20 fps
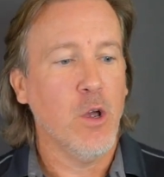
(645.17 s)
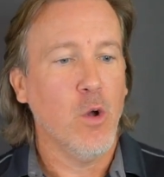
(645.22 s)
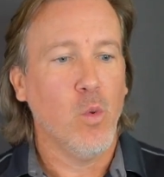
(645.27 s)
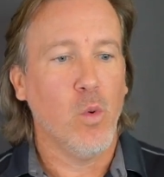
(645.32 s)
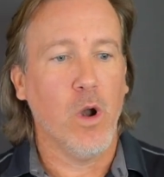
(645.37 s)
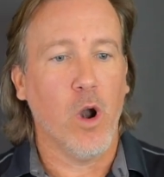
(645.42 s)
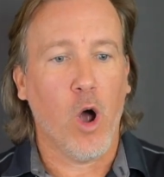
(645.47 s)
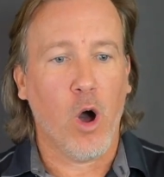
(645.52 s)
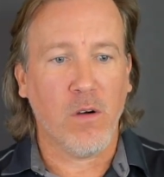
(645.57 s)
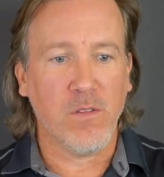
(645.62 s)

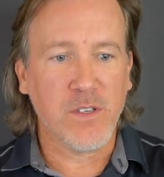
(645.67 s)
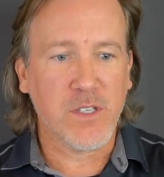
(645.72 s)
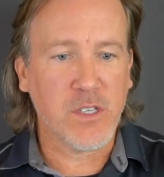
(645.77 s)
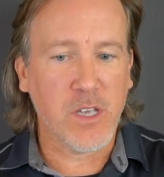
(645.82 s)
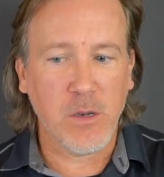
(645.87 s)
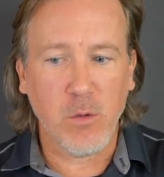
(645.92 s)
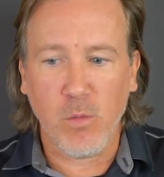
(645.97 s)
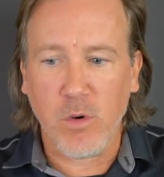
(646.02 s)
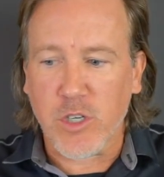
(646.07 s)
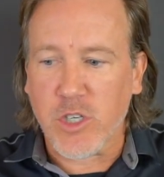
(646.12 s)
Where all of a
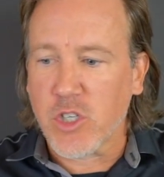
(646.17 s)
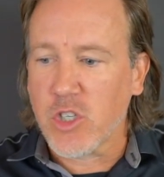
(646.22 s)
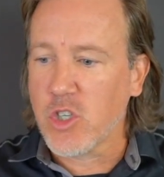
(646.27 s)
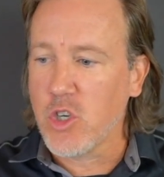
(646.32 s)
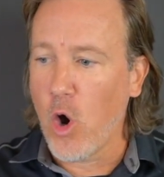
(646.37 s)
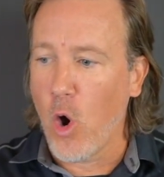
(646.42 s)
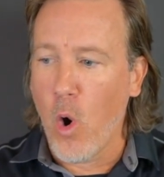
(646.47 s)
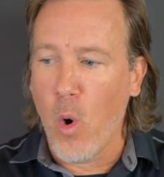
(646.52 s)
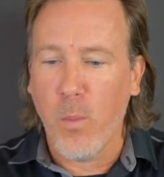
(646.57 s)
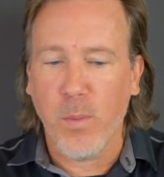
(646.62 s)
sudden we're
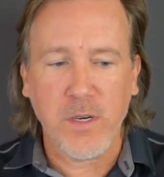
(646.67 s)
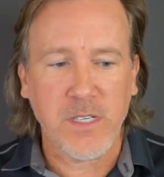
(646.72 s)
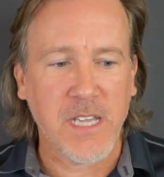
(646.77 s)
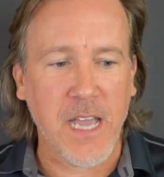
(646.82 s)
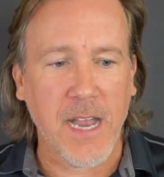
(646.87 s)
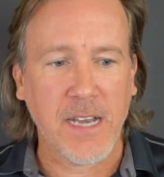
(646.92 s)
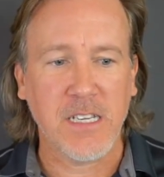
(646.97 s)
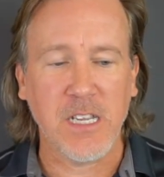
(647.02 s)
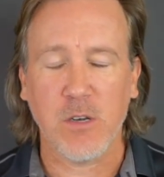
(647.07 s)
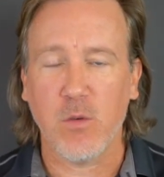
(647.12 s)
so
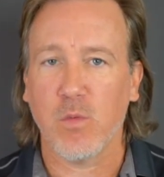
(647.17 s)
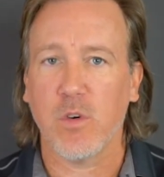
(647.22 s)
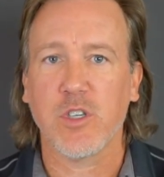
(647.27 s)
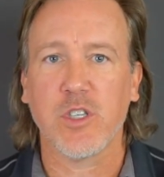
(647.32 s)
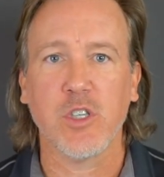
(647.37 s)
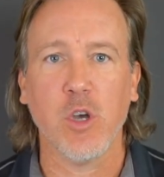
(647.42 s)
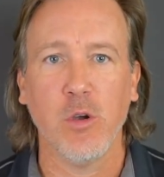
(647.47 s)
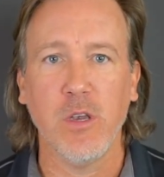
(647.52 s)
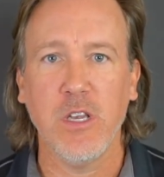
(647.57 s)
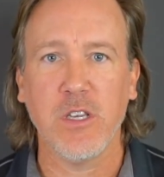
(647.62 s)
protected and we're
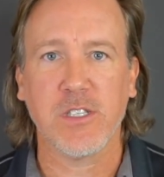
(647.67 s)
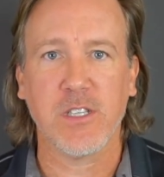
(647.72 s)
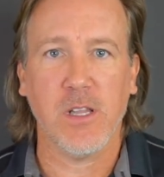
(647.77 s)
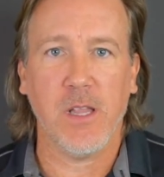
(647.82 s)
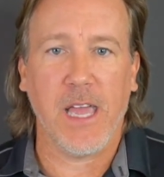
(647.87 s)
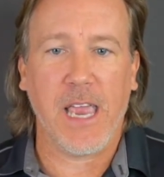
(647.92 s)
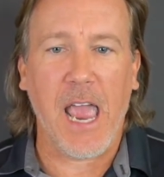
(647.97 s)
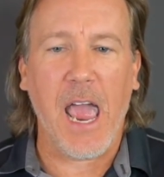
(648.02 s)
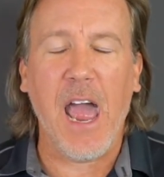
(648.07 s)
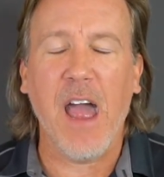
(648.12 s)
so used to
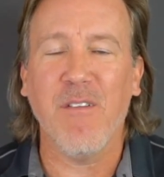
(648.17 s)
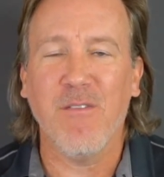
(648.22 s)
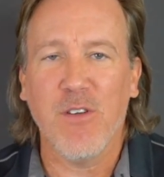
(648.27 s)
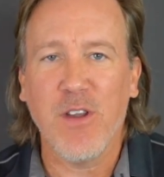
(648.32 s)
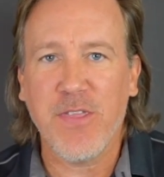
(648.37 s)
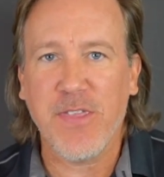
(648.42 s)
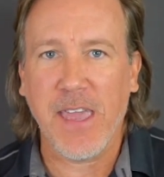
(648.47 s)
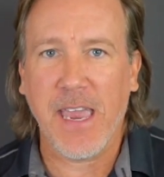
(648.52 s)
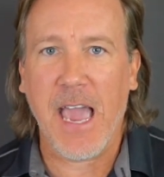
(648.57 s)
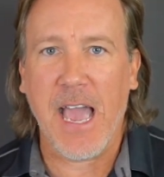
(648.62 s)
like
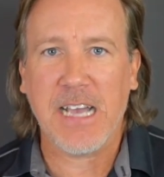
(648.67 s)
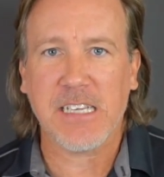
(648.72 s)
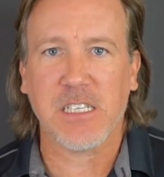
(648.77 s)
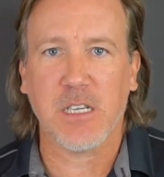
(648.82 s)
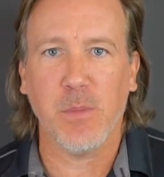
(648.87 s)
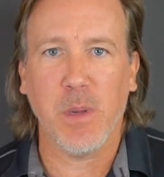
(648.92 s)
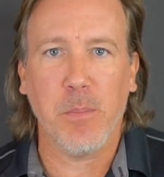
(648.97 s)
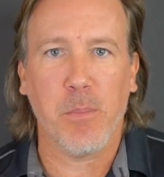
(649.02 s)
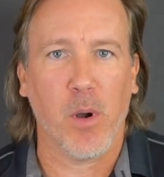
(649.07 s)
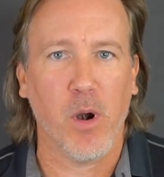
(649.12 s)
everything has to
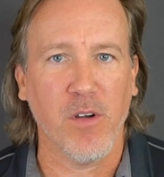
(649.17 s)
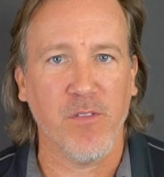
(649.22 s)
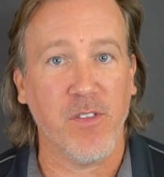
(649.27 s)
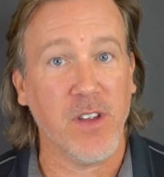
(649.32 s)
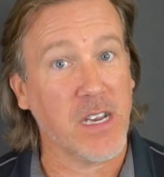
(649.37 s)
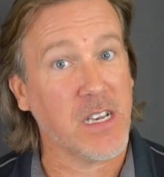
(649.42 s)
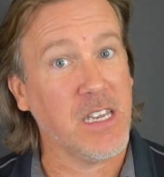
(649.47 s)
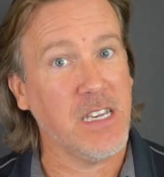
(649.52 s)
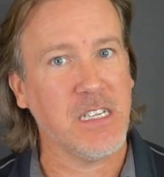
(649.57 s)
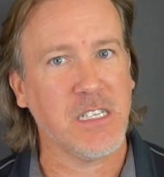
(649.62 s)
be
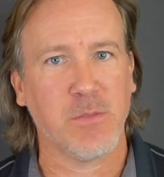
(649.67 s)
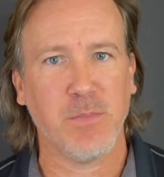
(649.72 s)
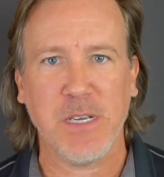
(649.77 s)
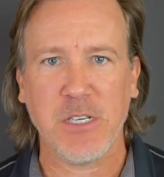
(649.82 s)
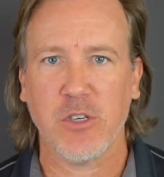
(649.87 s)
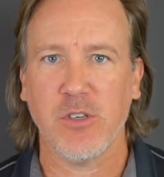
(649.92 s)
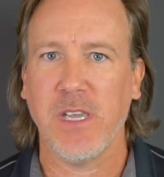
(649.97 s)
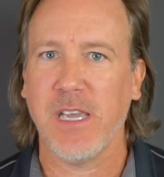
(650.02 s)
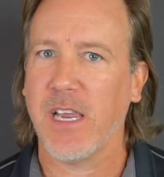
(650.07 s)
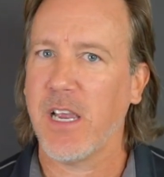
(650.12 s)
perfect, and
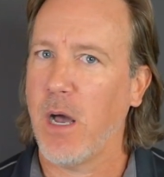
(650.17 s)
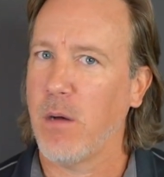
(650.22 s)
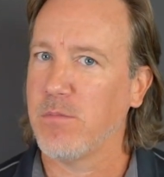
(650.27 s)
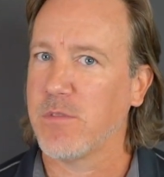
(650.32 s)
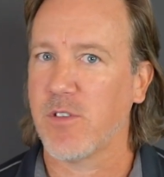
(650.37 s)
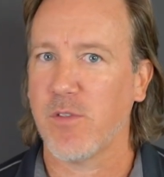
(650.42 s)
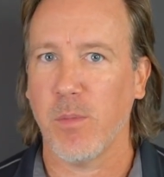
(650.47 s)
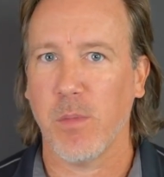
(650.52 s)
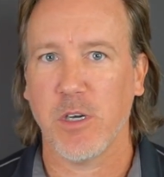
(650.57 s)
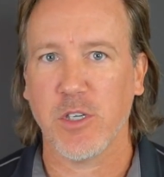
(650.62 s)
especially it
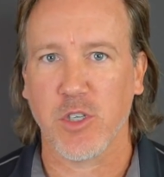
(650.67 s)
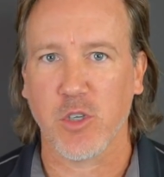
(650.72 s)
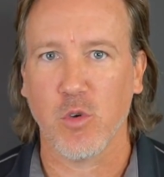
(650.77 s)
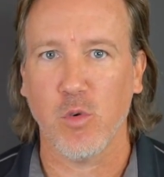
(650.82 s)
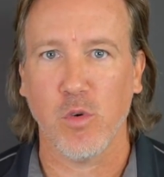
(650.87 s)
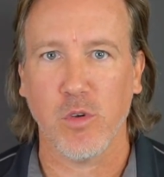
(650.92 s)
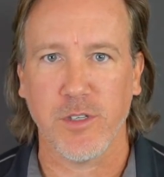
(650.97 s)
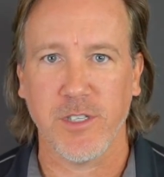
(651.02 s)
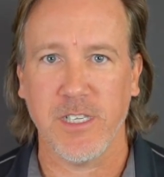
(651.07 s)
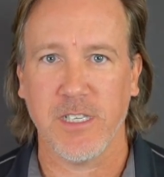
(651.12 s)
comes from our
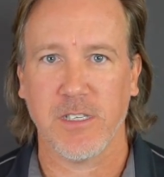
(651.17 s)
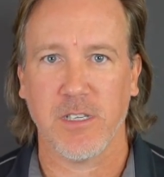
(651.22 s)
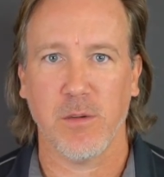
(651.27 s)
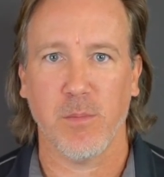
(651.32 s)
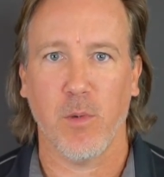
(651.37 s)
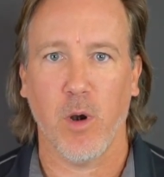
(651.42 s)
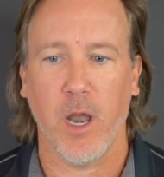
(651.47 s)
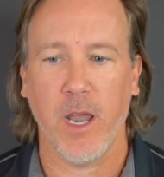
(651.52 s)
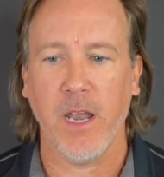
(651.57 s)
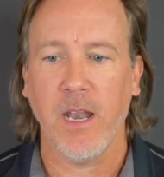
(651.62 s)
school
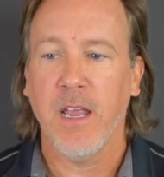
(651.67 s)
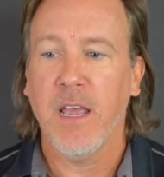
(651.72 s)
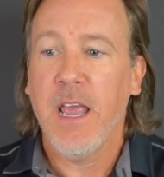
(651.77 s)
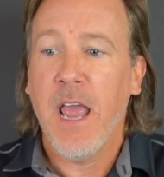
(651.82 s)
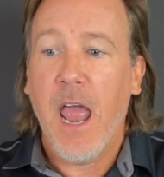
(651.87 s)
system, right?